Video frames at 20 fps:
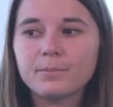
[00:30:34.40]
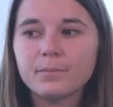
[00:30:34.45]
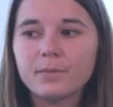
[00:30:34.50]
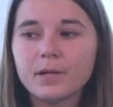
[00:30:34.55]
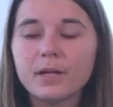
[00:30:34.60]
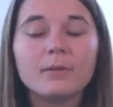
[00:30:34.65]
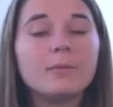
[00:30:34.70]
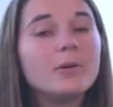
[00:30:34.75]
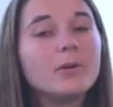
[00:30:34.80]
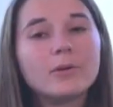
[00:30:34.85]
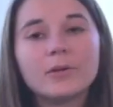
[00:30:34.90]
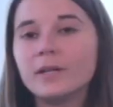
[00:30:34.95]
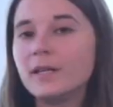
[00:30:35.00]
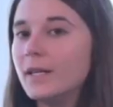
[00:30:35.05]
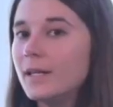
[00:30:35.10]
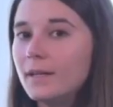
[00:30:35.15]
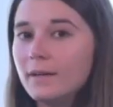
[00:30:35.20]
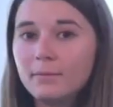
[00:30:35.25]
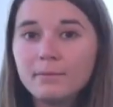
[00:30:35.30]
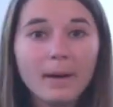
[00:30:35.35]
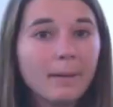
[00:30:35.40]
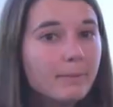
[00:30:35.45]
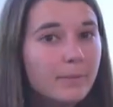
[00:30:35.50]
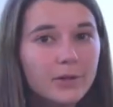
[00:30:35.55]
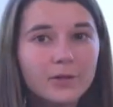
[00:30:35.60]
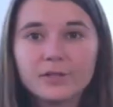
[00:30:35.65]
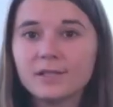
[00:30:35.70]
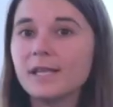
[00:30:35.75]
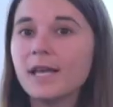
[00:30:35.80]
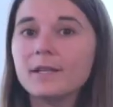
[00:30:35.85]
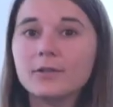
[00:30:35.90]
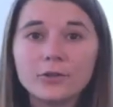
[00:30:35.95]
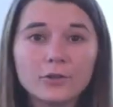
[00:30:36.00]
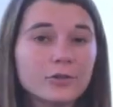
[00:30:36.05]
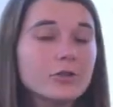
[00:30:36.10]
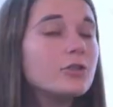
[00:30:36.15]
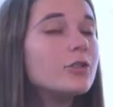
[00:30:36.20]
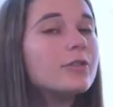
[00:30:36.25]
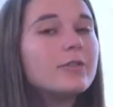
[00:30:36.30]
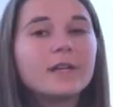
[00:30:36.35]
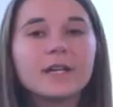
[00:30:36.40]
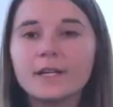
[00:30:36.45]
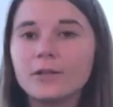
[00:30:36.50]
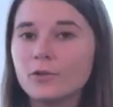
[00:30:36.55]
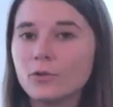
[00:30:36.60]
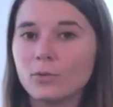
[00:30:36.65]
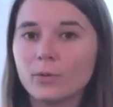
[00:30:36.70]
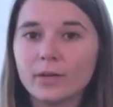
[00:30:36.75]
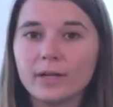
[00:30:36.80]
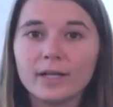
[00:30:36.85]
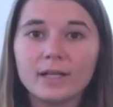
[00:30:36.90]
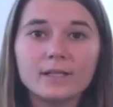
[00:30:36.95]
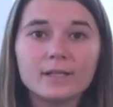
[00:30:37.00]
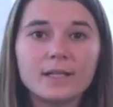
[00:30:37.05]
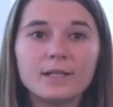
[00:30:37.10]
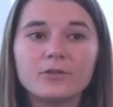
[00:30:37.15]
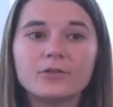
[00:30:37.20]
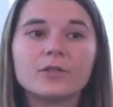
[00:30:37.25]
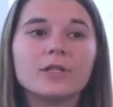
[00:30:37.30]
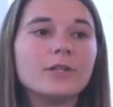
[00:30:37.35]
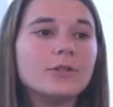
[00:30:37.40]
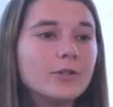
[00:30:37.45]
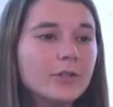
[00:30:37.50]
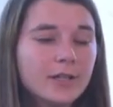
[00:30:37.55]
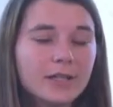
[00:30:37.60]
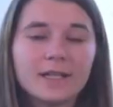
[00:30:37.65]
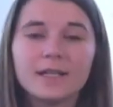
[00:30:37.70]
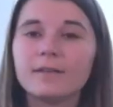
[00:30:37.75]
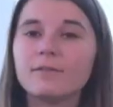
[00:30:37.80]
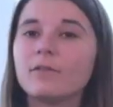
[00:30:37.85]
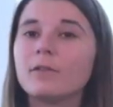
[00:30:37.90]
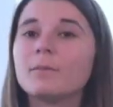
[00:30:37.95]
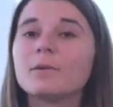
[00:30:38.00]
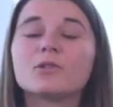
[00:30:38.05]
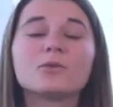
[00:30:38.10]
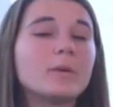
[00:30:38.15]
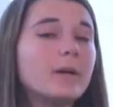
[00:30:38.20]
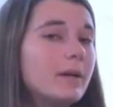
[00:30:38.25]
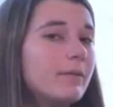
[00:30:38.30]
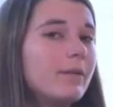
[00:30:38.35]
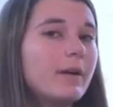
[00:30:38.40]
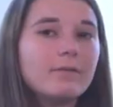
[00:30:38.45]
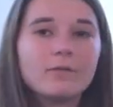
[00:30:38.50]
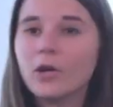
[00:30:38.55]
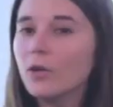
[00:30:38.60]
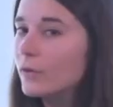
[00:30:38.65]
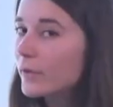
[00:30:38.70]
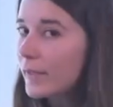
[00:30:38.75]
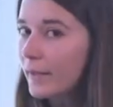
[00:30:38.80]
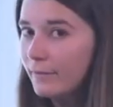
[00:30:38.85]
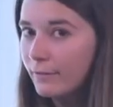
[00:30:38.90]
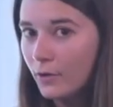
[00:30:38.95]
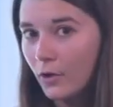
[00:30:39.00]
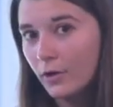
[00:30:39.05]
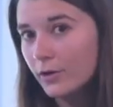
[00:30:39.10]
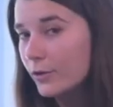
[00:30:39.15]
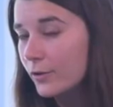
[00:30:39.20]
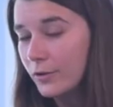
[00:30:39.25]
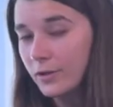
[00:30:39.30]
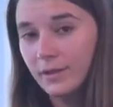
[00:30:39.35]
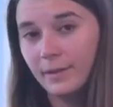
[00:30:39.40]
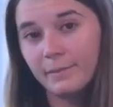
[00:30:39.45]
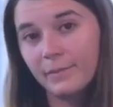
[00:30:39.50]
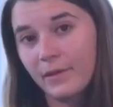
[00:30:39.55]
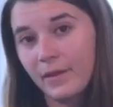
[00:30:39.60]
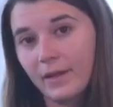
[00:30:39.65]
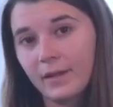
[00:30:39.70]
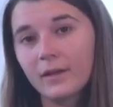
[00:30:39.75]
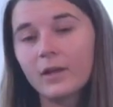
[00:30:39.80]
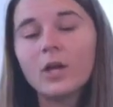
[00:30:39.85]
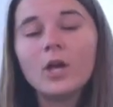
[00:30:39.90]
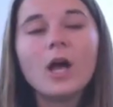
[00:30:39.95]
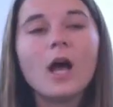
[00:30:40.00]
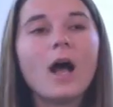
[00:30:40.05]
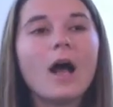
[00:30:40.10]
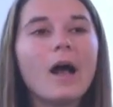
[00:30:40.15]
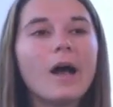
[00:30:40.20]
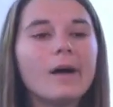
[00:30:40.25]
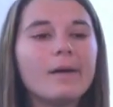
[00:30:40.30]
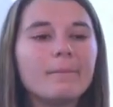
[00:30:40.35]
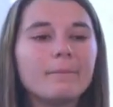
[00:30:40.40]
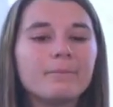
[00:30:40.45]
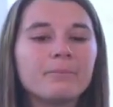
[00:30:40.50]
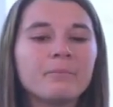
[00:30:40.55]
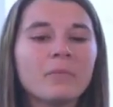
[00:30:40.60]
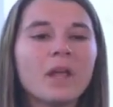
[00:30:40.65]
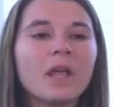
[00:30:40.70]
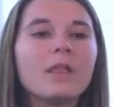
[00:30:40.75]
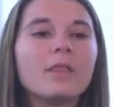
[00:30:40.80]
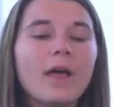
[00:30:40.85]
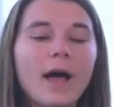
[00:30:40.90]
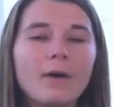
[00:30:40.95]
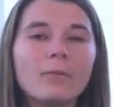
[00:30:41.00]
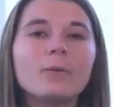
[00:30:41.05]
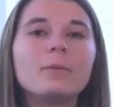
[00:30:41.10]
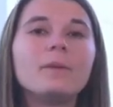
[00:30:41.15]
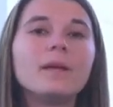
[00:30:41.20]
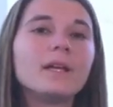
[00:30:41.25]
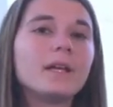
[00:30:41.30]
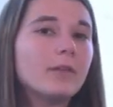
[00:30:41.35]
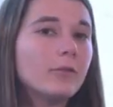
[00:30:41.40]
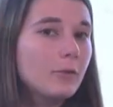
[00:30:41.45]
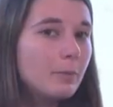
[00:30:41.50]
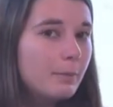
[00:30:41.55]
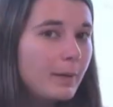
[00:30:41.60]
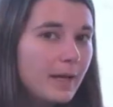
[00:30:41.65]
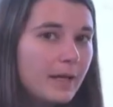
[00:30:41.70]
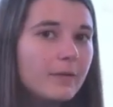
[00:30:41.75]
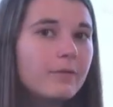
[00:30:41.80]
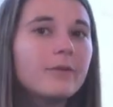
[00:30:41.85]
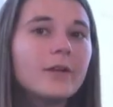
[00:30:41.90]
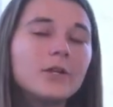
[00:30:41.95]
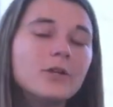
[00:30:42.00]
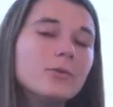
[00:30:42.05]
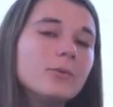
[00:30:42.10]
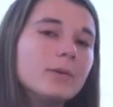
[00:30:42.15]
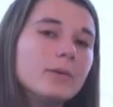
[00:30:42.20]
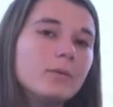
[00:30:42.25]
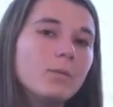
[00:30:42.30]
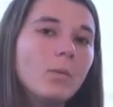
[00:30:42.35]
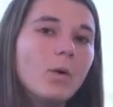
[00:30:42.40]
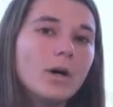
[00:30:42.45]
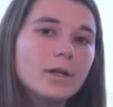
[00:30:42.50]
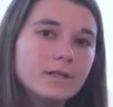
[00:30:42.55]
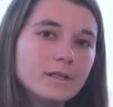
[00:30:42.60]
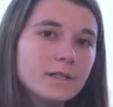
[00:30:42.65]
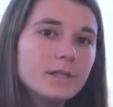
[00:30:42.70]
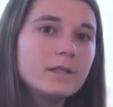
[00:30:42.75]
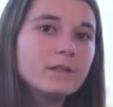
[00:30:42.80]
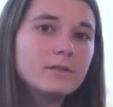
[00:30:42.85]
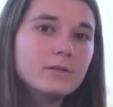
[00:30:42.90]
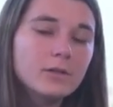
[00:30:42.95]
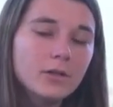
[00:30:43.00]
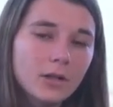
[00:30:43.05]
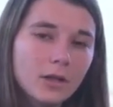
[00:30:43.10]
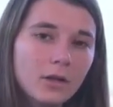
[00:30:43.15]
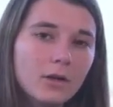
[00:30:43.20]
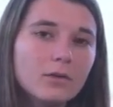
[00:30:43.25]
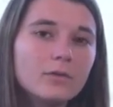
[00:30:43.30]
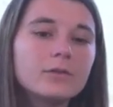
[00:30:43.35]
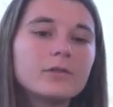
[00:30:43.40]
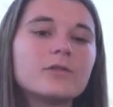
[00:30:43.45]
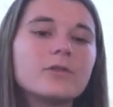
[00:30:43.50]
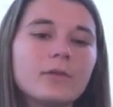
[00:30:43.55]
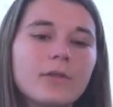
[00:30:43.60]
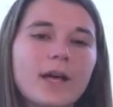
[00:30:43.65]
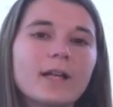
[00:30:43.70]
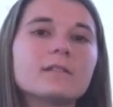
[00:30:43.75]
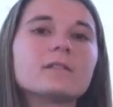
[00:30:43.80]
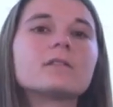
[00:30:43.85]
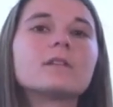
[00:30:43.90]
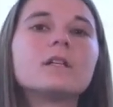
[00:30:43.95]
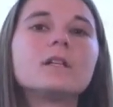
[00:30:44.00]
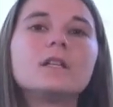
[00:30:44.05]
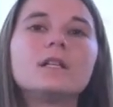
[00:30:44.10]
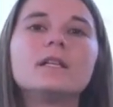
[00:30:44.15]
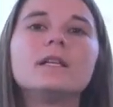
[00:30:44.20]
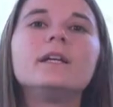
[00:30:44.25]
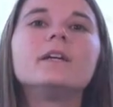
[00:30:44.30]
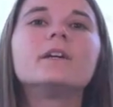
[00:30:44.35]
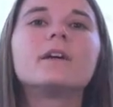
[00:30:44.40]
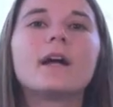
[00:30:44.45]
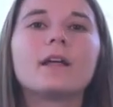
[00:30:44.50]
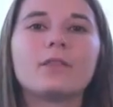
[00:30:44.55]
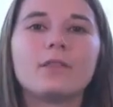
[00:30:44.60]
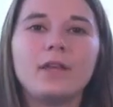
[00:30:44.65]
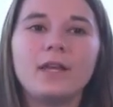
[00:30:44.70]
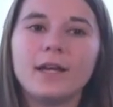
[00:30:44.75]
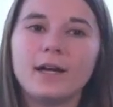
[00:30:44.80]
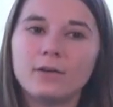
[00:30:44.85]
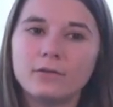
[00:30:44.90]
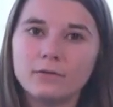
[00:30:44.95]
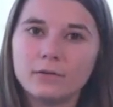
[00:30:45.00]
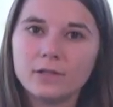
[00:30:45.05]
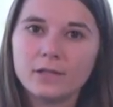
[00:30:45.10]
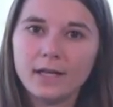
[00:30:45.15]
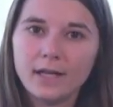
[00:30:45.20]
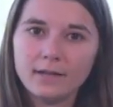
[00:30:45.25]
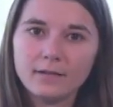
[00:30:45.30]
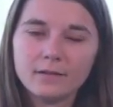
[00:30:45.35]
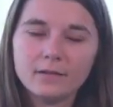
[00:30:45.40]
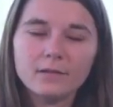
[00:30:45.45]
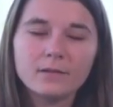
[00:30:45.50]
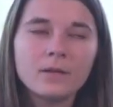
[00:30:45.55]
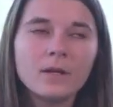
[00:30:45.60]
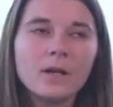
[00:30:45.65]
community members that you're serving in your organization, and you're going to give them a $25 gift card or something. That would be another benefit you would want to disclose, so that's clear at the outset.